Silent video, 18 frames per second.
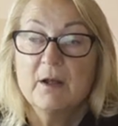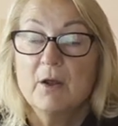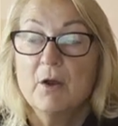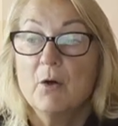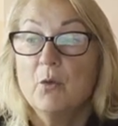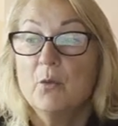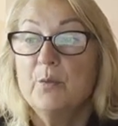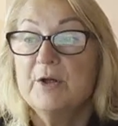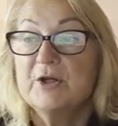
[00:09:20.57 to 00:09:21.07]

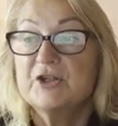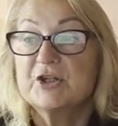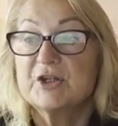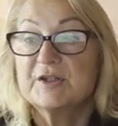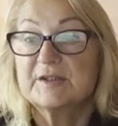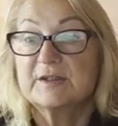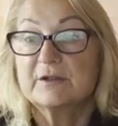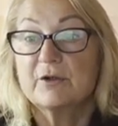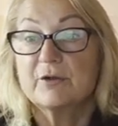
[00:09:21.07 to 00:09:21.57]
which
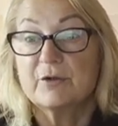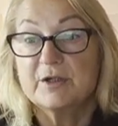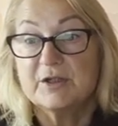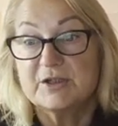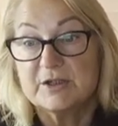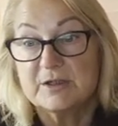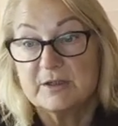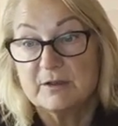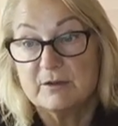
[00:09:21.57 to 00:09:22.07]
is
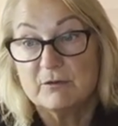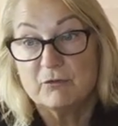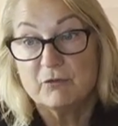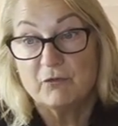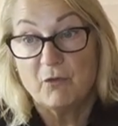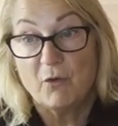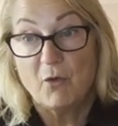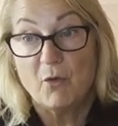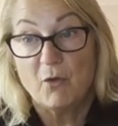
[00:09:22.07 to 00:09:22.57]
critical
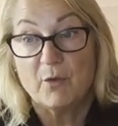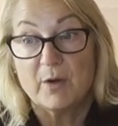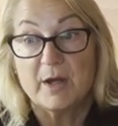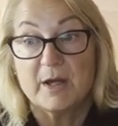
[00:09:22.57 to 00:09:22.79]
for